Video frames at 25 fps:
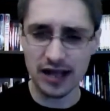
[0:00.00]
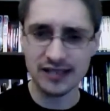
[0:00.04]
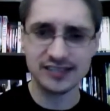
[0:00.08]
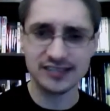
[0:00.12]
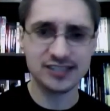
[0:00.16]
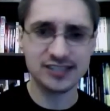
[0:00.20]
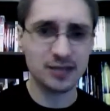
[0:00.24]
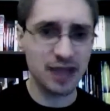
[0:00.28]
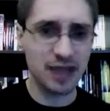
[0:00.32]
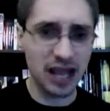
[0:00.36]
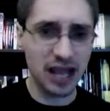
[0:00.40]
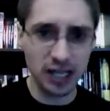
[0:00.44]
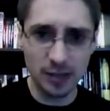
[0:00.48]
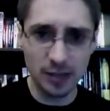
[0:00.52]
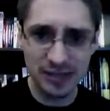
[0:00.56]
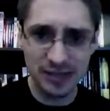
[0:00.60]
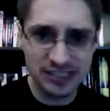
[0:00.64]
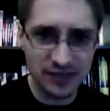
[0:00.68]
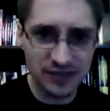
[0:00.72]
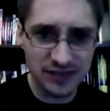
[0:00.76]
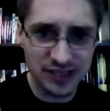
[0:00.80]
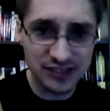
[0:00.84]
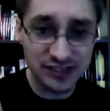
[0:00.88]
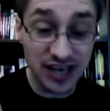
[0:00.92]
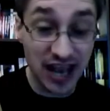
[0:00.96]
Some
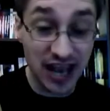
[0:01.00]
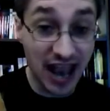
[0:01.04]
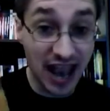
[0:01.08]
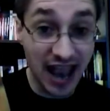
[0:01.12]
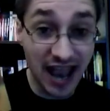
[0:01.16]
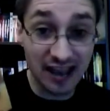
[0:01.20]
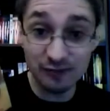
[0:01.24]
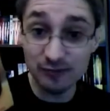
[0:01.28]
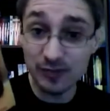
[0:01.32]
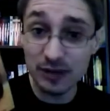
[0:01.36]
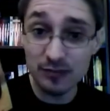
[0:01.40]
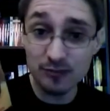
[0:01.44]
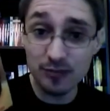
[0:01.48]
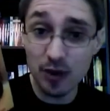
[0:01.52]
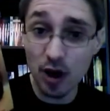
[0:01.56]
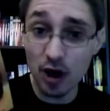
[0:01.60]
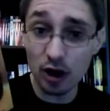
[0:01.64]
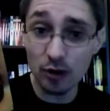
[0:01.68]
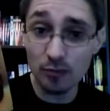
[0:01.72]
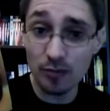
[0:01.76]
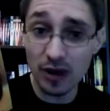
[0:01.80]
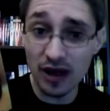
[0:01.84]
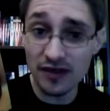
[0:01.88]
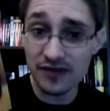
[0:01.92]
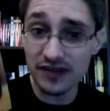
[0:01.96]
elements of this have been
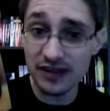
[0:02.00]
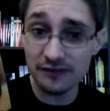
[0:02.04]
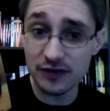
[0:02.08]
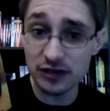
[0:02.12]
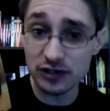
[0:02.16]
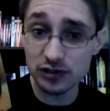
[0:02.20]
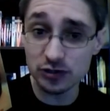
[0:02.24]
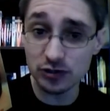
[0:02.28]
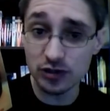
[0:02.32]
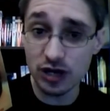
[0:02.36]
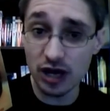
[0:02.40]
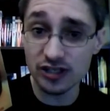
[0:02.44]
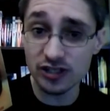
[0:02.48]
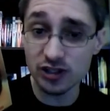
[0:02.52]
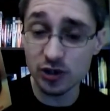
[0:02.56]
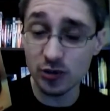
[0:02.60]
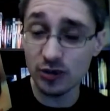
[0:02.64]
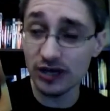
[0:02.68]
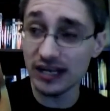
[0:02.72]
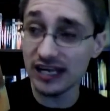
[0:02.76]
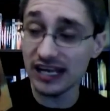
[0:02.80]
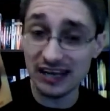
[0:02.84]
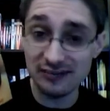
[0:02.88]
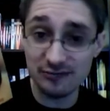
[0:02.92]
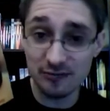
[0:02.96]
borrowed by the official
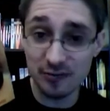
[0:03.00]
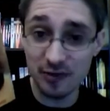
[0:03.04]
continuity,